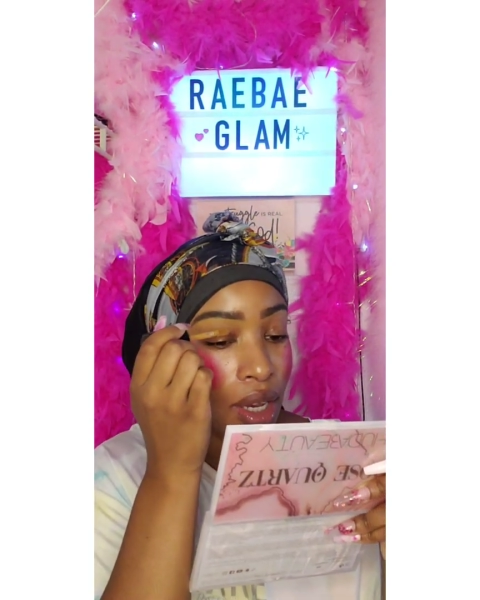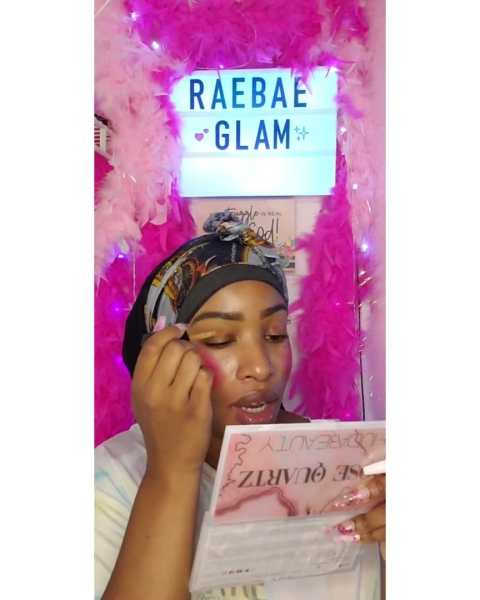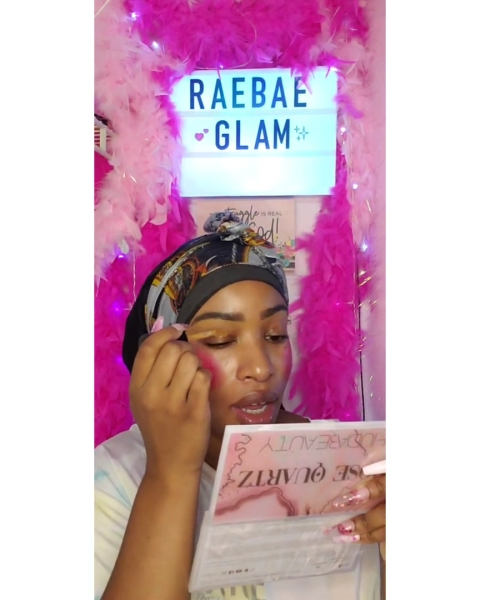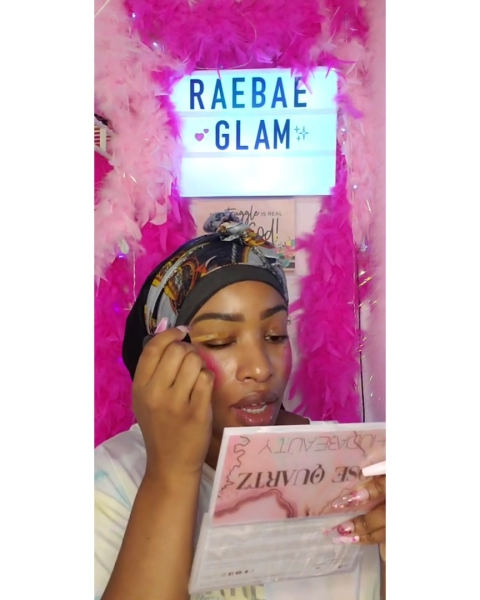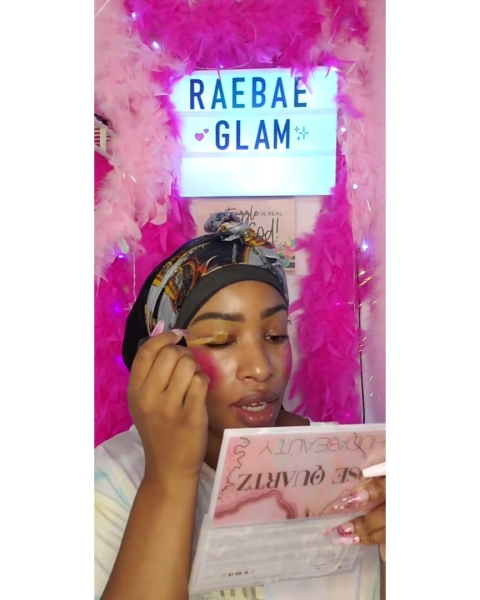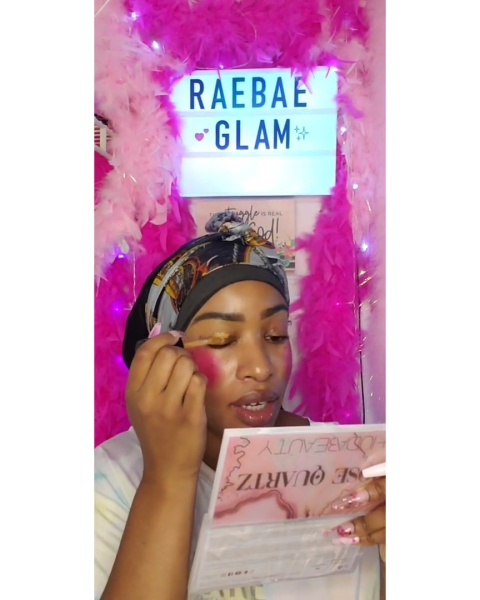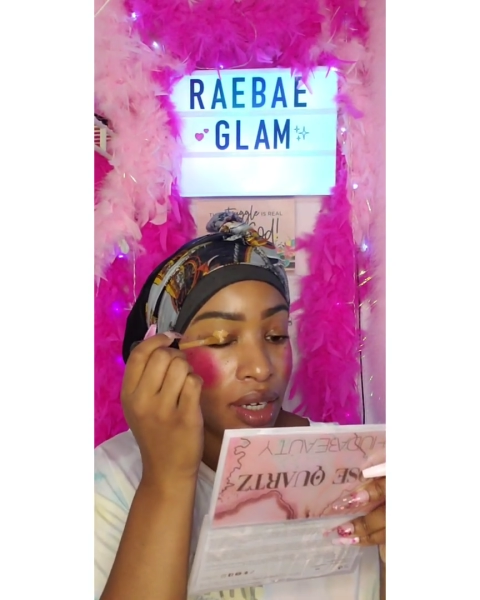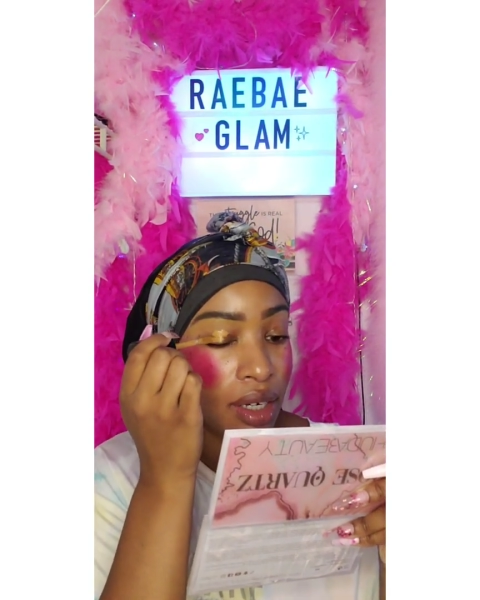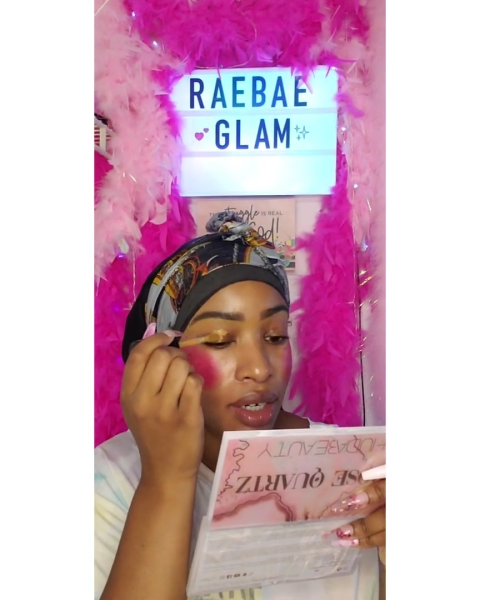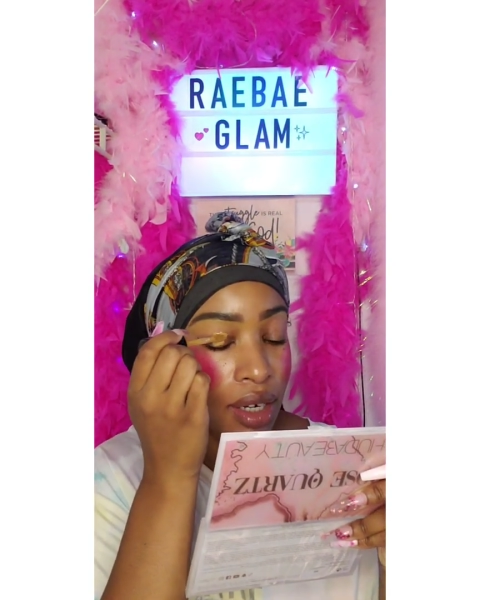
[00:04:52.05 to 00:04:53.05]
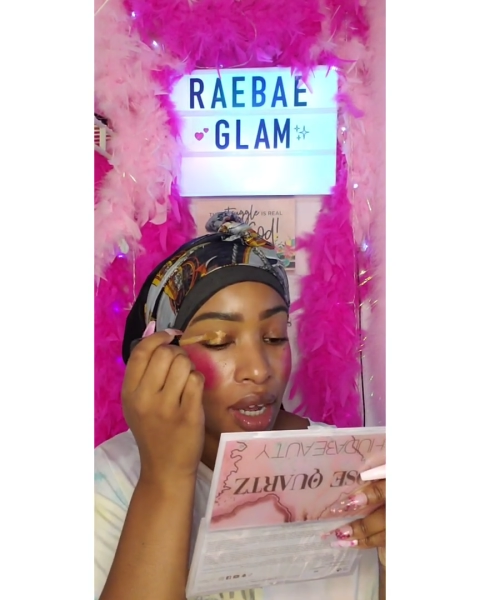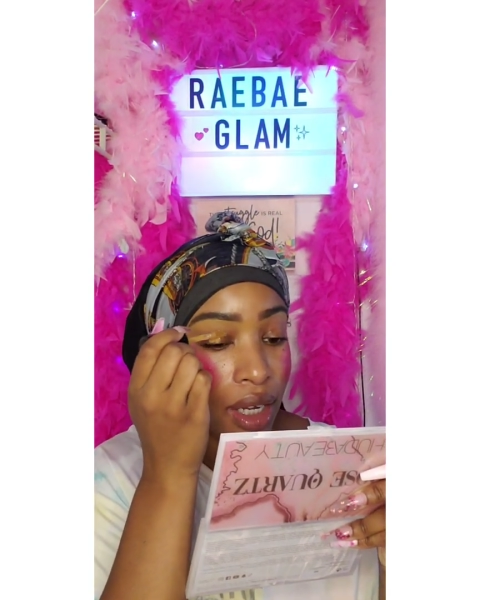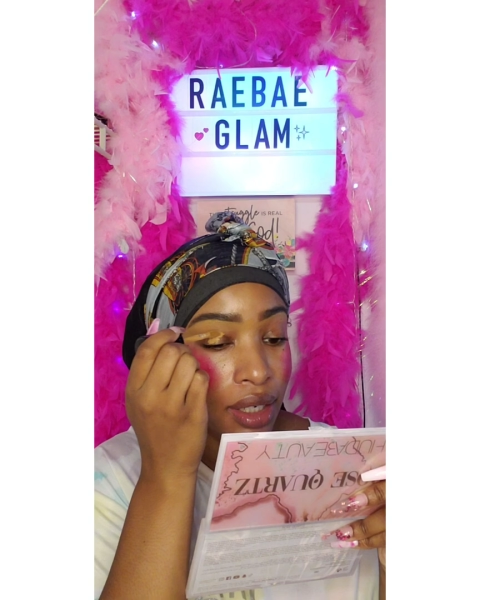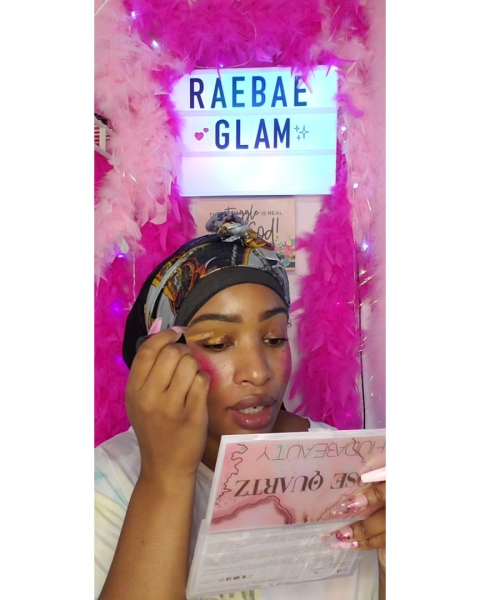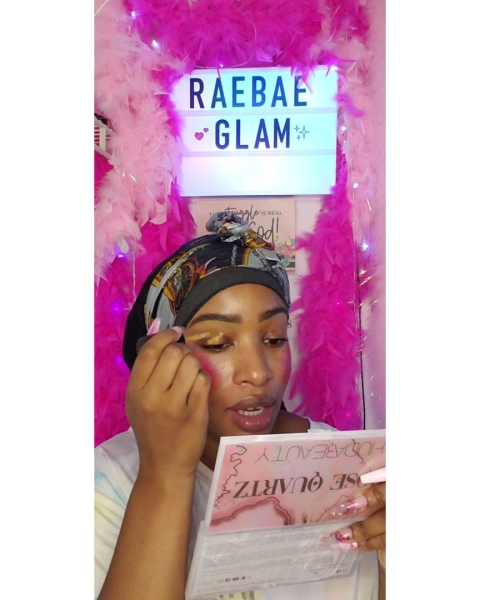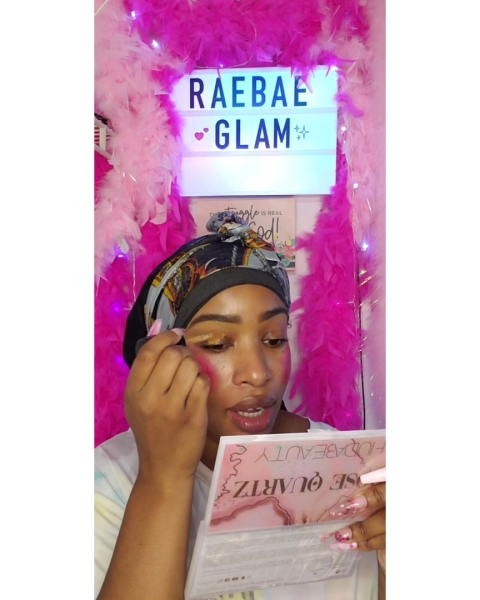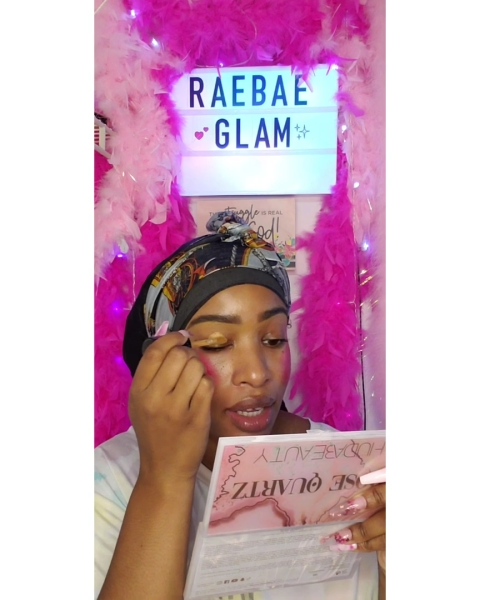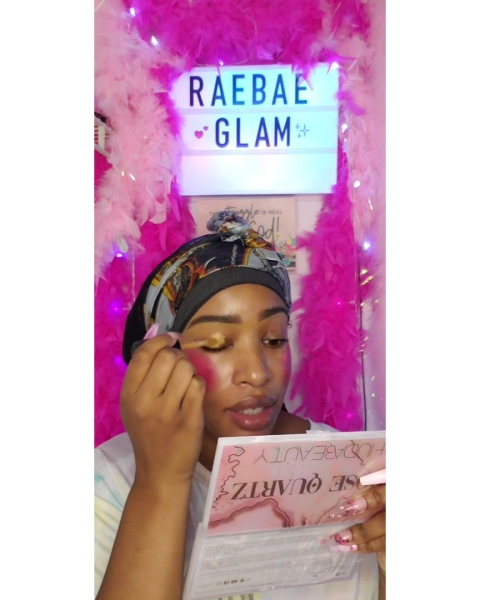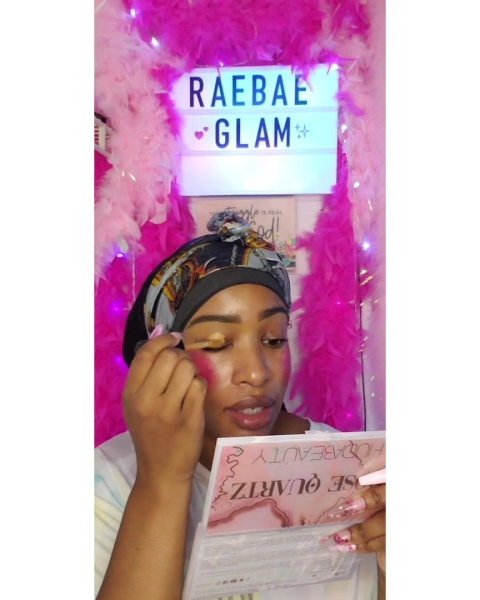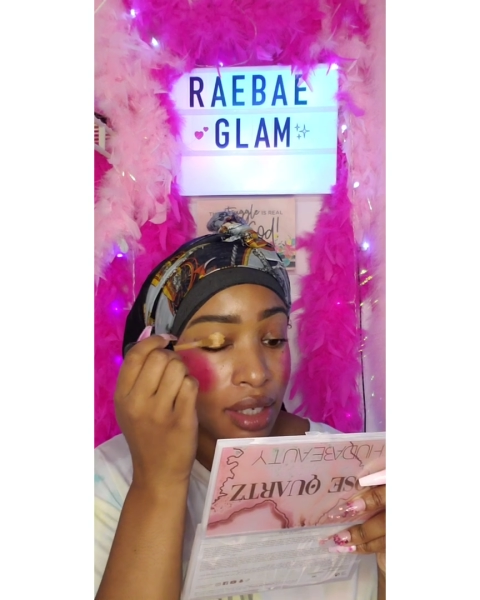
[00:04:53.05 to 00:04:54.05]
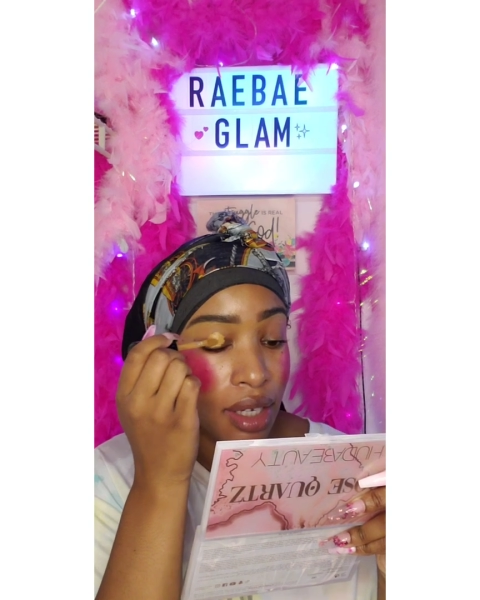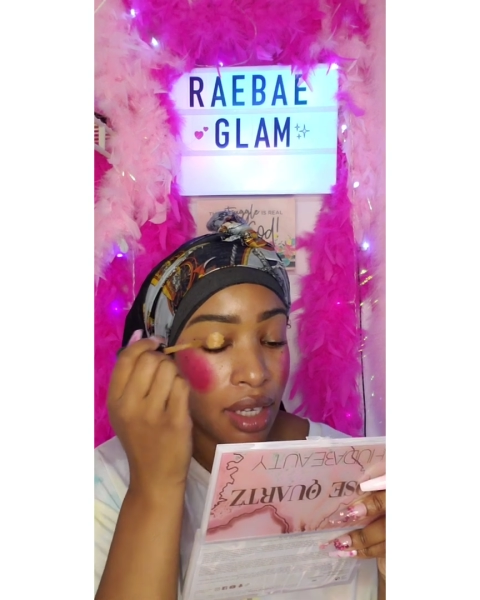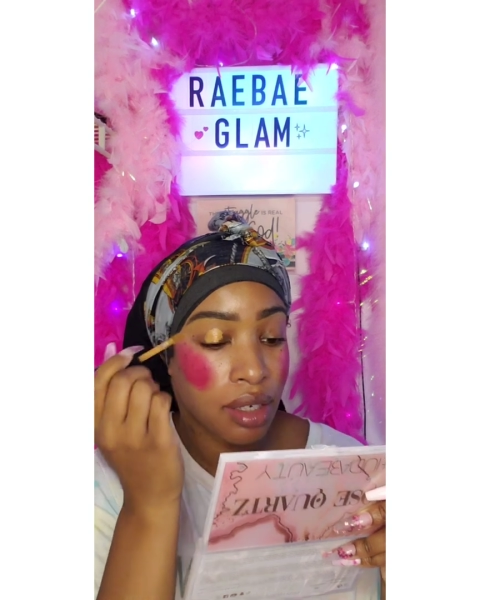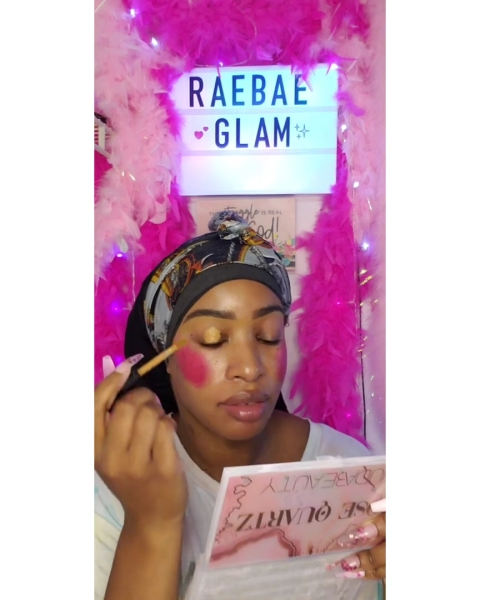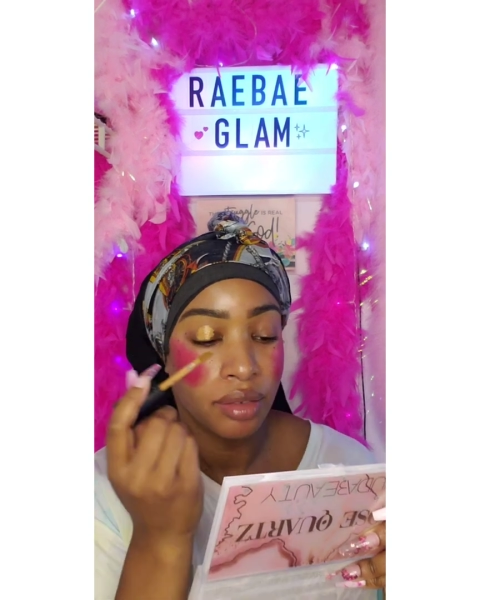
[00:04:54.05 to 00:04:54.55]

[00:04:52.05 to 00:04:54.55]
like 99 cents,